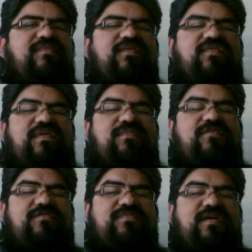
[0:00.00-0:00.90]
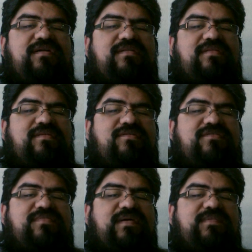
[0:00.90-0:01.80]
But for the most part,
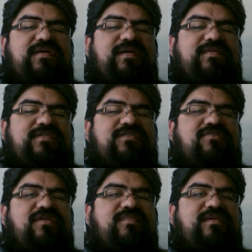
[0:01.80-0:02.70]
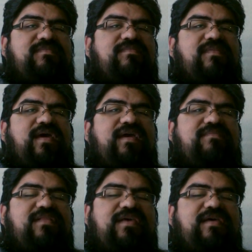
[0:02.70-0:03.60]
those apartment complexes are going to be
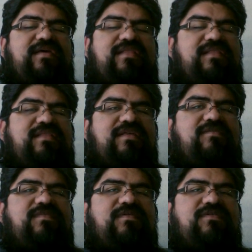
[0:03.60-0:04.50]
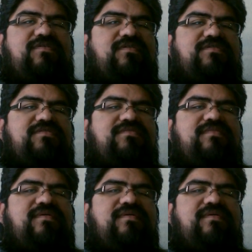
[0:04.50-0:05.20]
empty and they'll be yours,